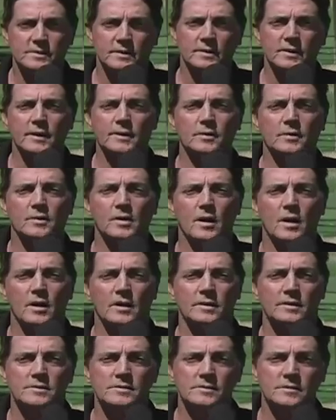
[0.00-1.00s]
to Glendale
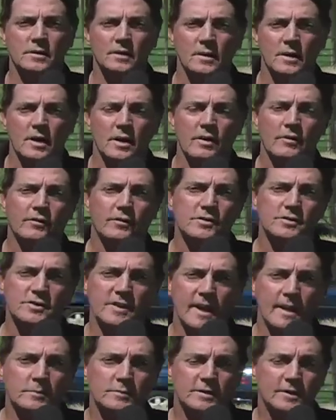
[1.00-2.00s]
College. For
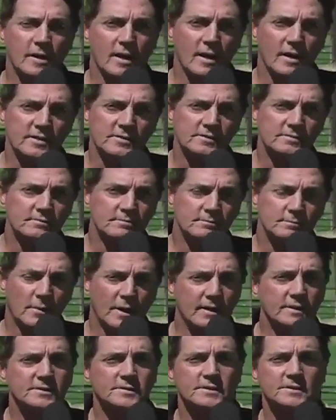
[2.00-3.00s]
James Caan,
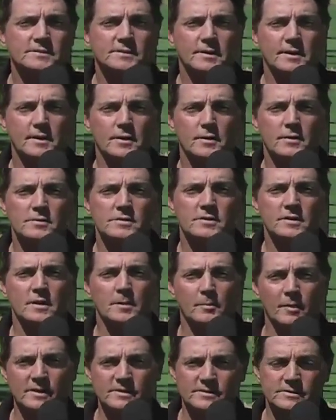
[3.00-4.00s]
my assistant coach,
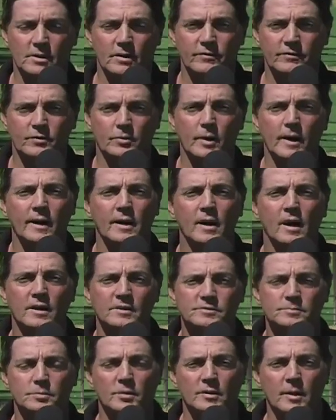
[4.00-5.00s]
and myself, Greg
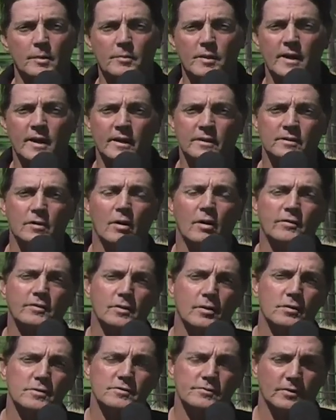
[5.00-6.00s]
Osbourne, I'm the head golf
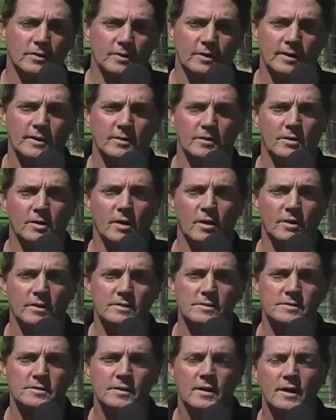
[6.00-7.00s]
coach for Glendale
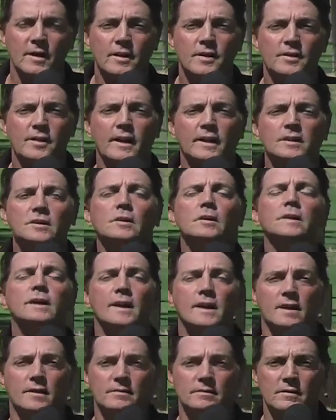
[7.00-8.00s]
College. Thank you
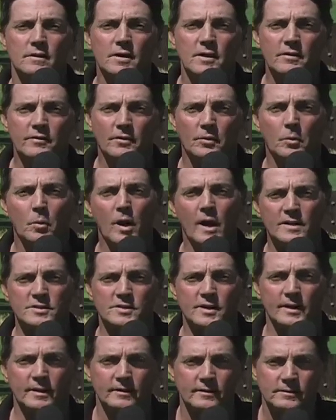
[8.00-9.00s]
again for
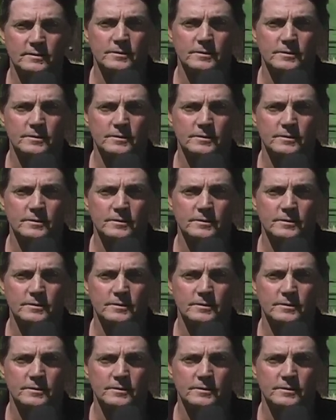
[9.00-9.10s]
watching.